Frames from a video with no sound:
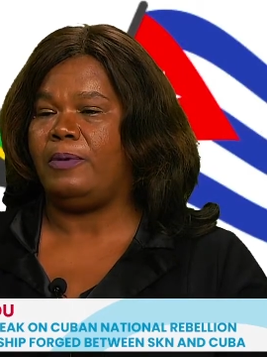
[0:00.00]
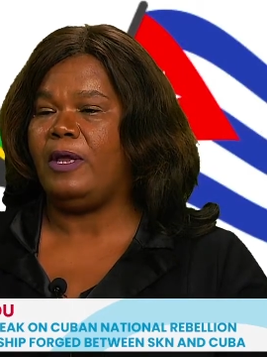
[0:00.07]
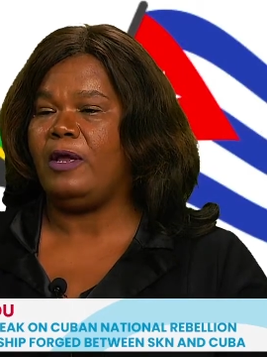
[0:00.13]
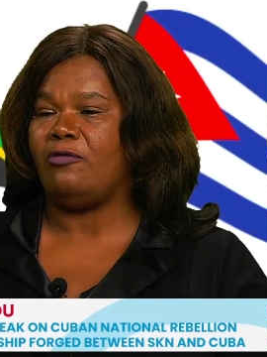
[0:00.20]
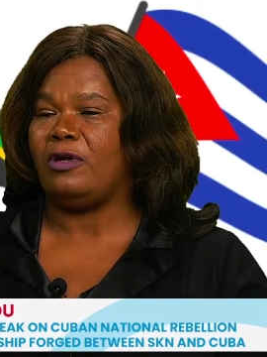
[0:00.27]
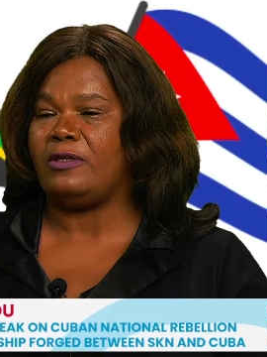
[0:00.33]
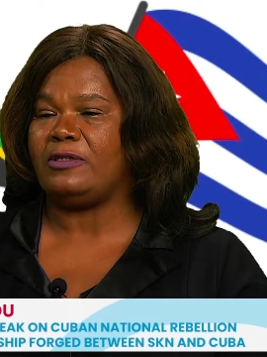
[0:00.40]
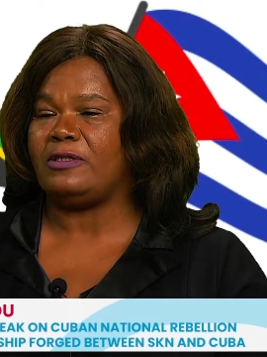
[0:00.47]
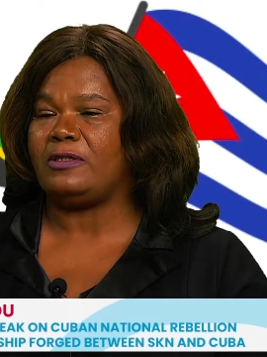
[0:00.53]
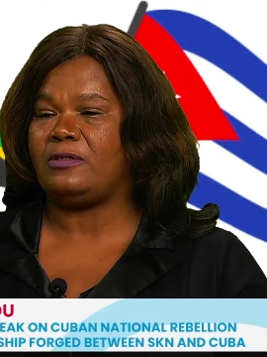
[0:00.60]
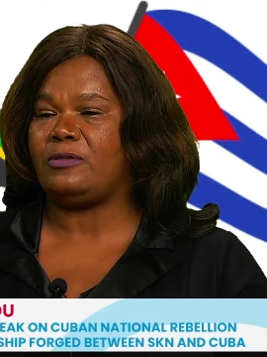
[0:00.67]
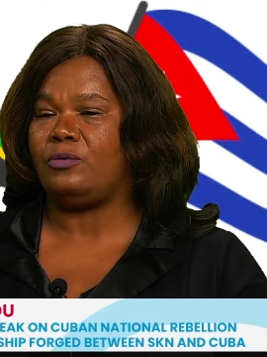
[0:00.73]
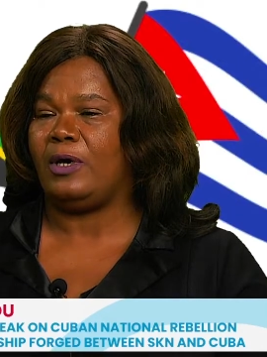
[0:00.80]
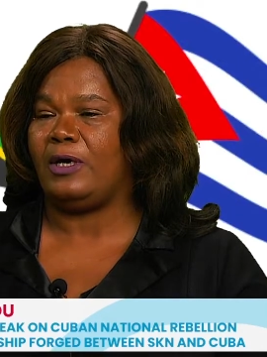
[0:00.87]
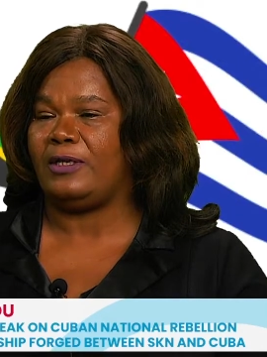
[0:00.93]

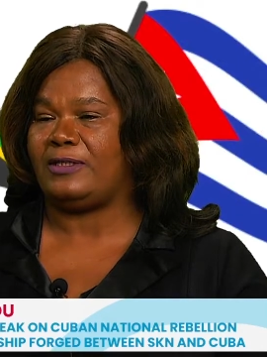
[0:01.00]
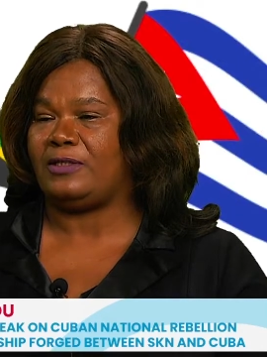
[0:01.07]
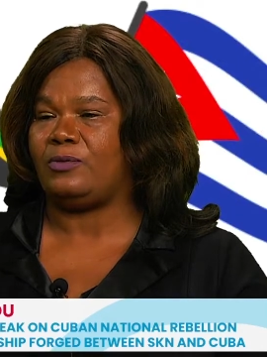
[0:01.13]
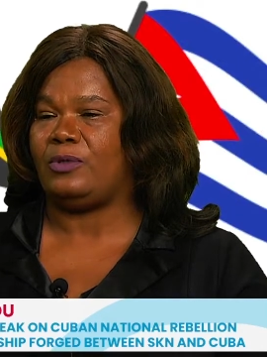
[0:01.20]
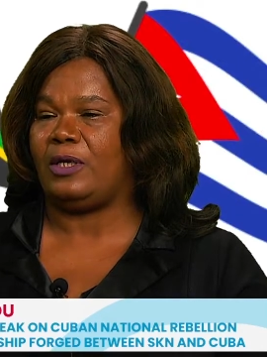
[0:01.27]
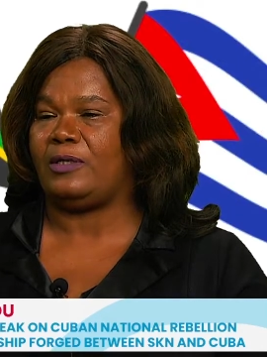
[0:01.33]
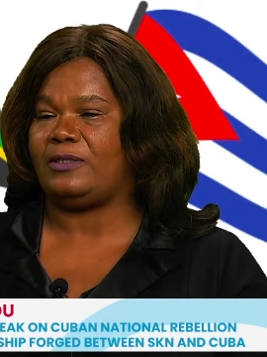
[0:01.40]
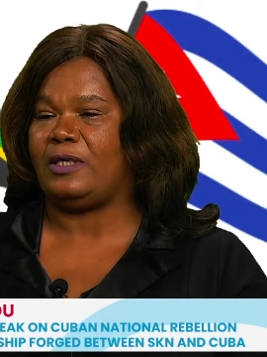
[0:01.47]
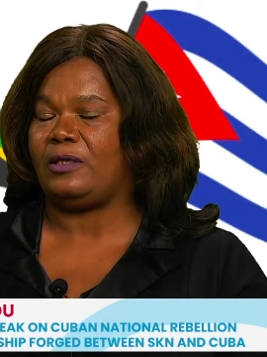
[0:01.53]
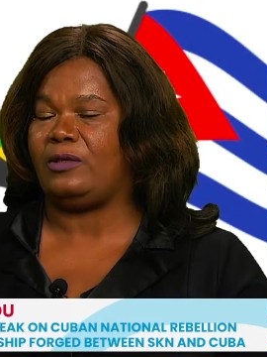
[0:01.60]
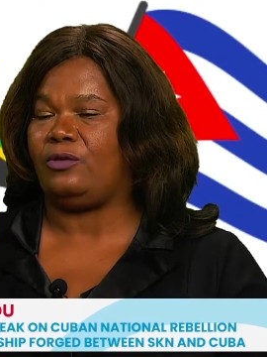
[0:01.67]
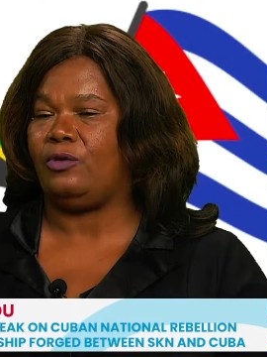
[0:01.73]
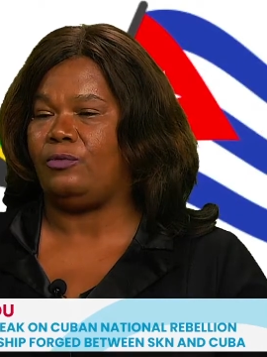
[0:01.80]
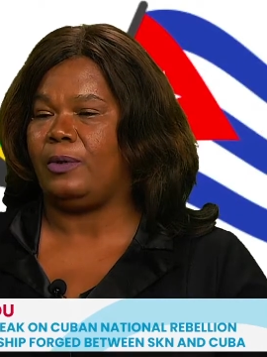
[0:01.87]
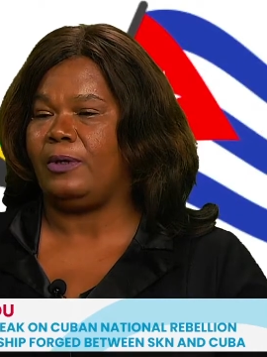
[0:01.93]
parents who had students in
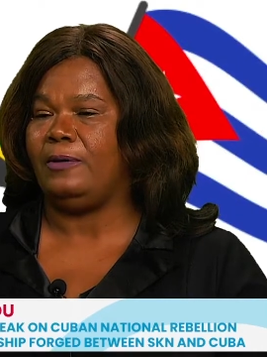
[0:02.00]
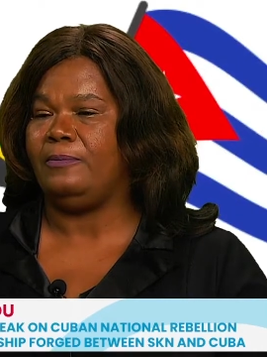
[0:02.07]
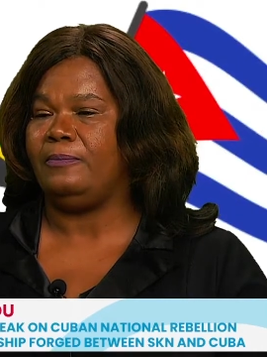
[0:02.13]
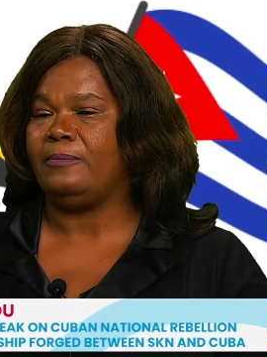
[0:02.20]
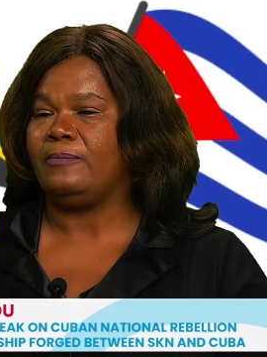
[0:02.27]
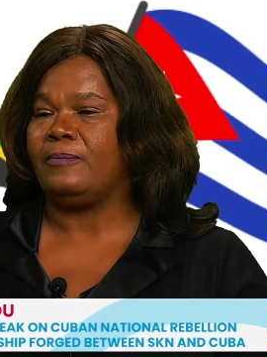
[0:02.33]
Cuba.